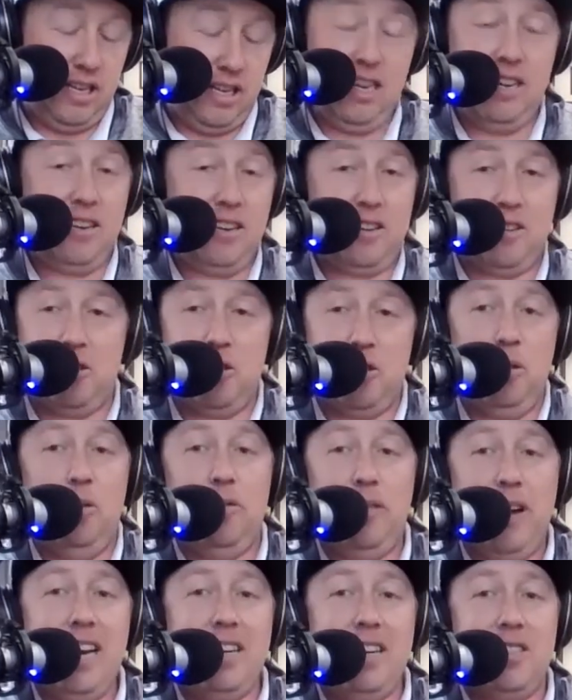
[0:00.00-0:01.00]
did it in a cool
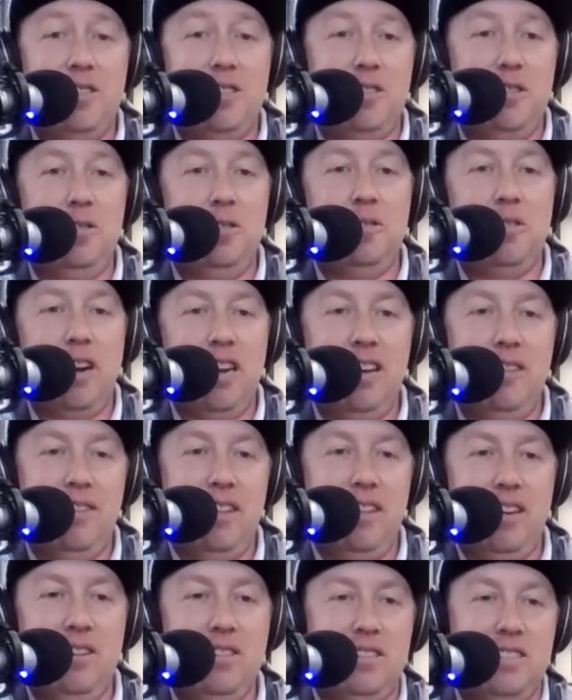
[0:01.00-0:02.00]
fashion too, right? I
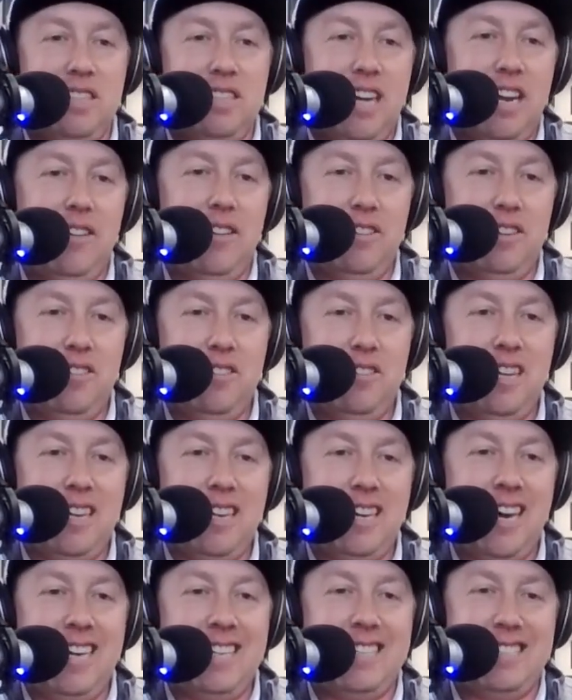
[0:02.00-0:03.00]
mean, that was kind of a
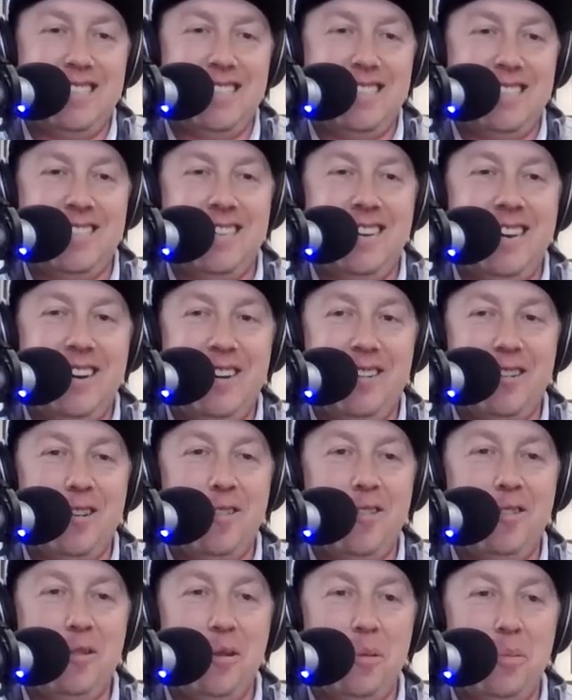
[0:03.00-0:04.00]
unique case scenario
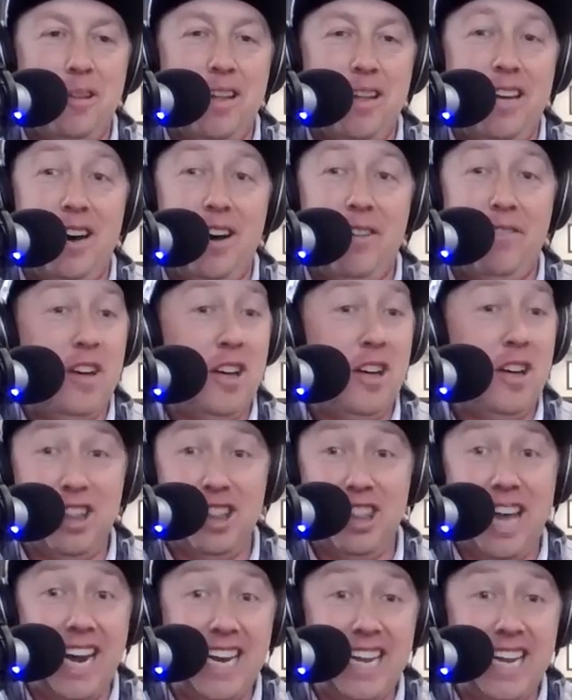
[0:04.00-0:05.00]
going to a playoff,
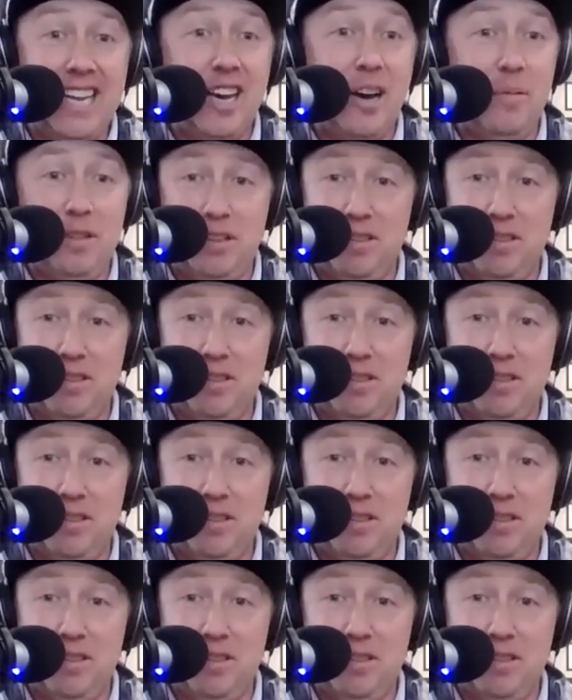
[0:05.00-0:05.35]
lighting up.